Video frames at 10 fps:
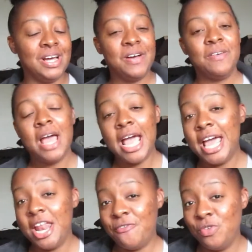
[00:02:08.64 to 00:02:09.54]
love.
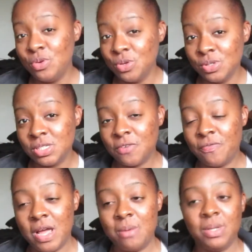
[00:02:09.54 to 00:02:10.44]
And if you new to the
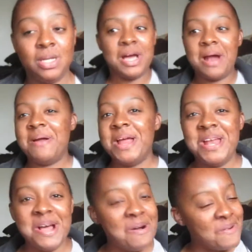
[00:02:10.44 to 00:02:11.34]
family, y'all already
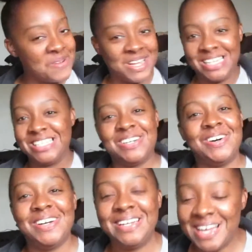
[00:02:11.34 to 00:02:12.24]
know. It's
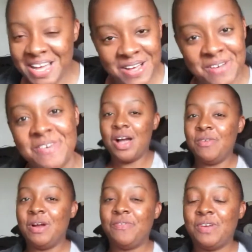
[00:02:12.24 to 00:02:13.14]
all love. Are
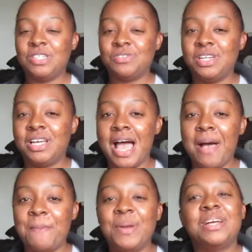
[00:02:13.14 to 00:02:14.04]
you ready for this
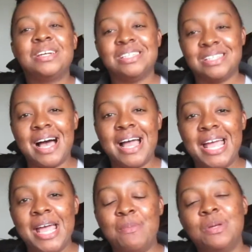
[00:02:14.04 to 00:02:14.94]
recap? Because I
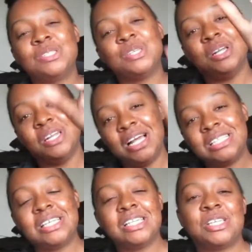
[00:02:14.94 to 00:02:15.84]
am. So
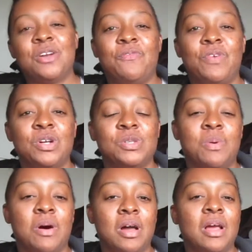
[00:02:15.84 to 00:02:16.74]
let's get to the first
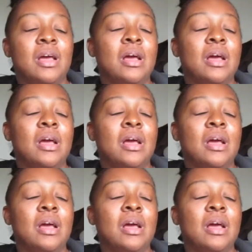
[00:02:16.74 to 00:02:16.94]
part